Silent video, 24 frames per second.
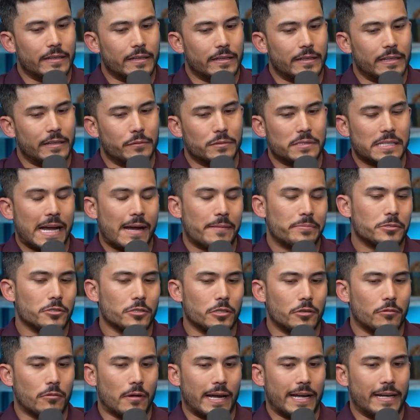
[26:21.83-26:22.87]
he was
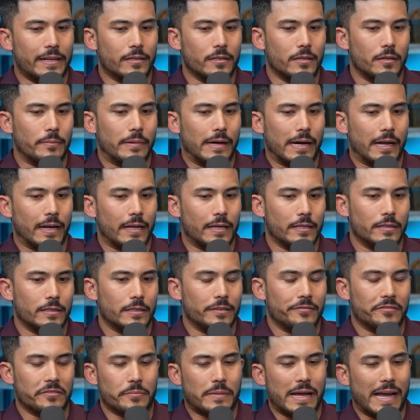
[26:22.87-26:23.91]
absolutely right about it
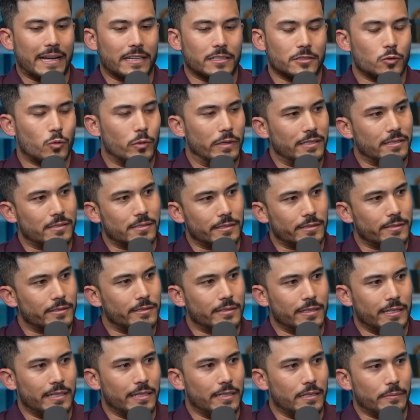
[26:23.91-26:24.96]
even back in
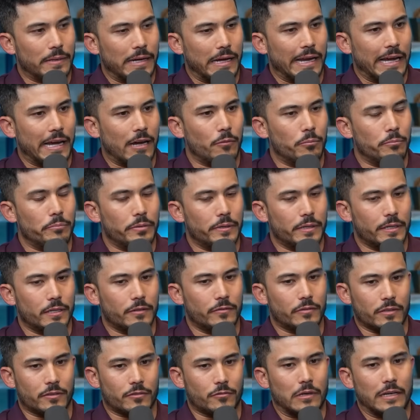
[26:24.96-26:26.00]
2016 about how big
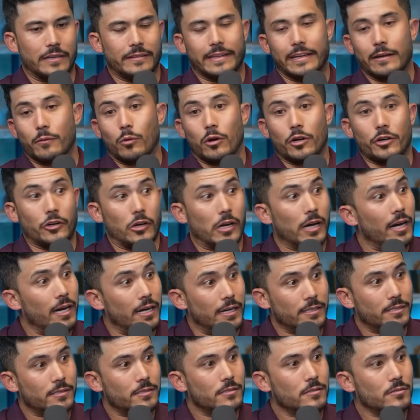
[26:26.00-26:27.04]
of a threat they were to
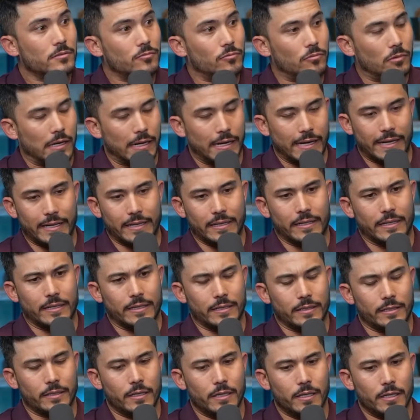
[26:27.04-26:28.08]
us, right?
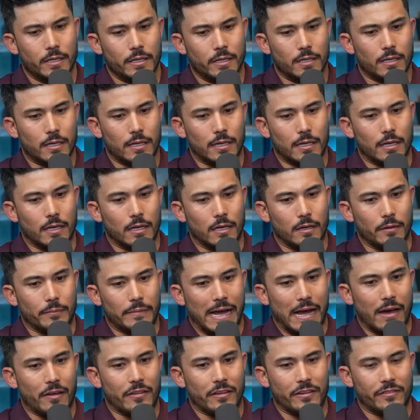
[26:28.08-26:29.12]
And
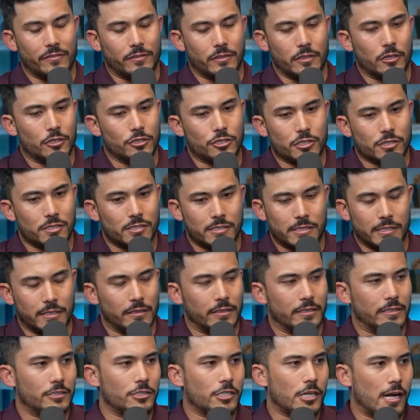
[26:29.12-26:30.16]
how they're just
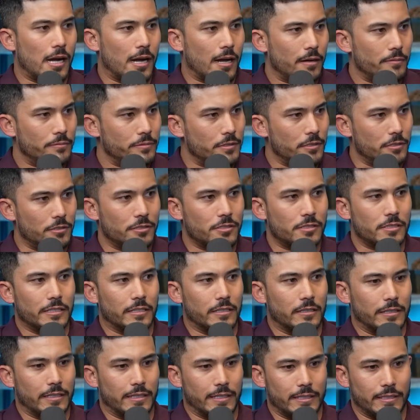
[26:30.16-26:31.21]
stealing jobs, they're
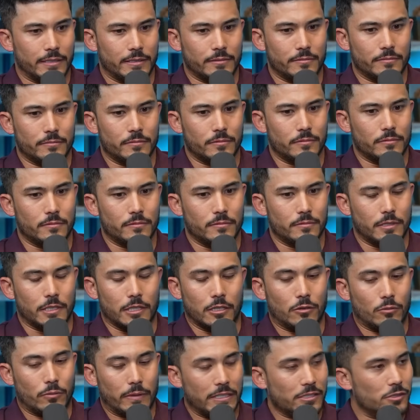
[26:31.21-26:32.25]
stealing, you
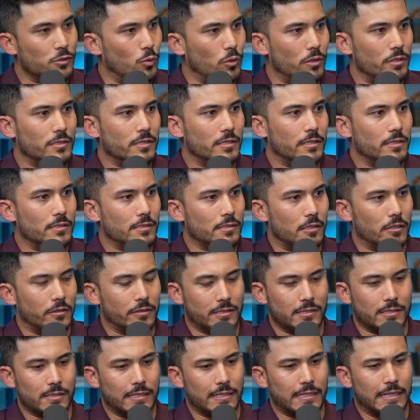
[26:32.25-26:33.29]
know, resources and all
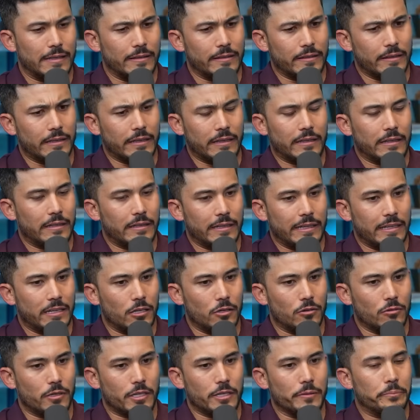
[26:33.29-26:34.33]
these things. And then they
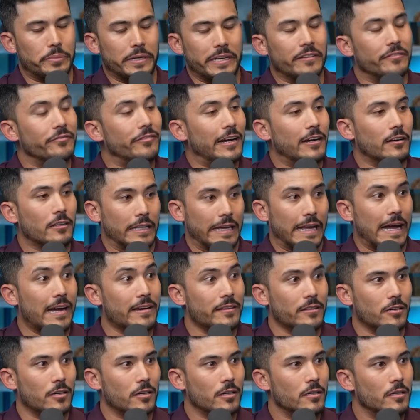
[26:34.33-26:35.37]
don't compete fairly
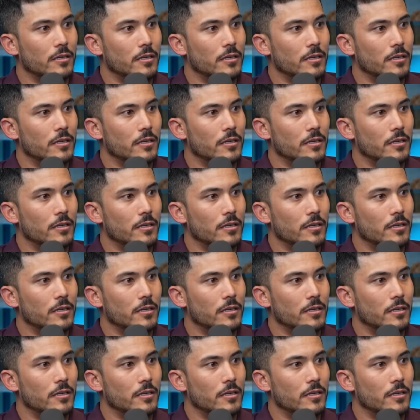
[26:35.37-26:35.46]
either,